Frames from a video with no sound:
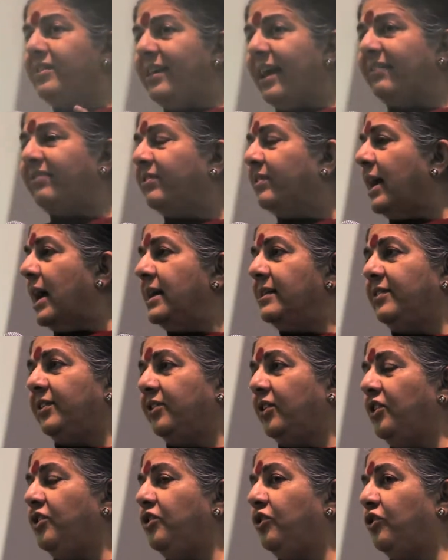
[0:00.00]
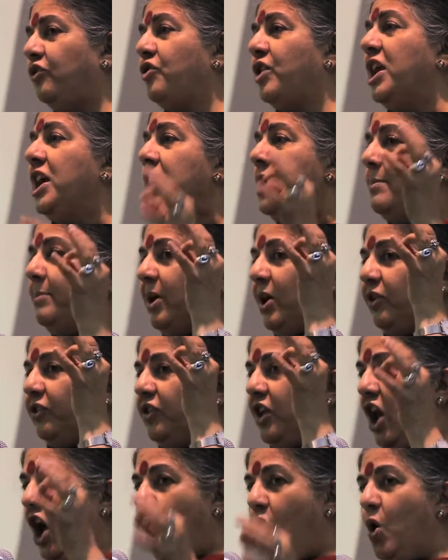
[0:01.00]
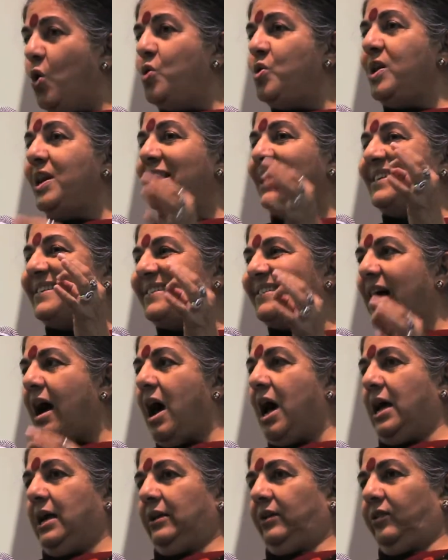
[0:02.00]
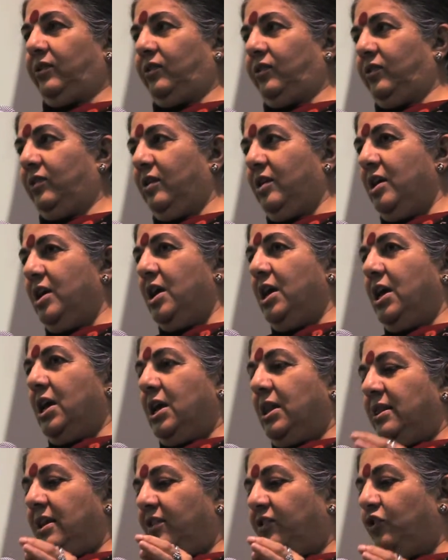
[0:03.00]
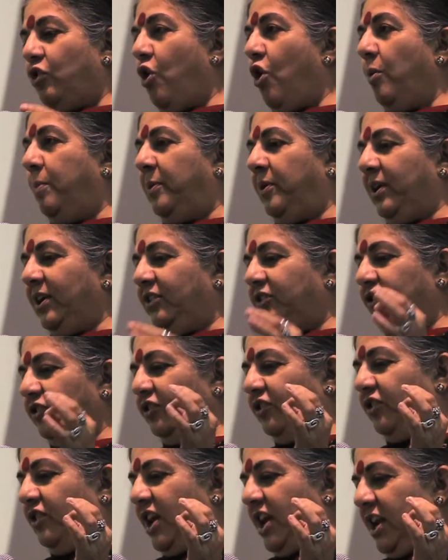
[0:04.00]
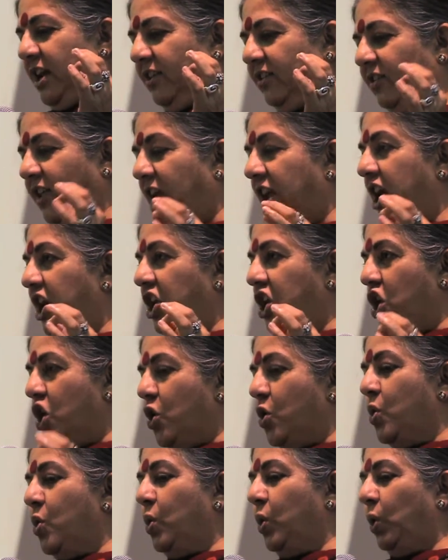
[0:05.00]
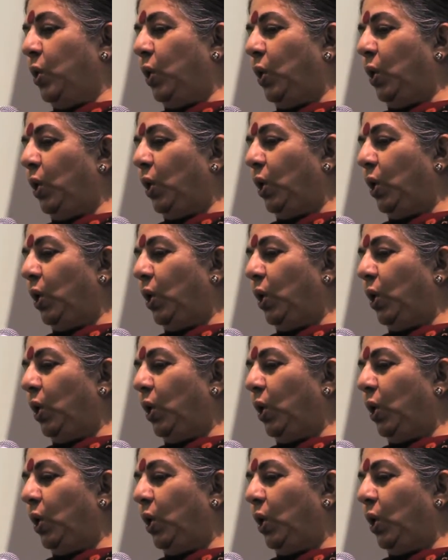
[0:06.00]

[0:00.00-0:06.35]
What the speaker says: death sciences industry because the only science, these corporations that are saying no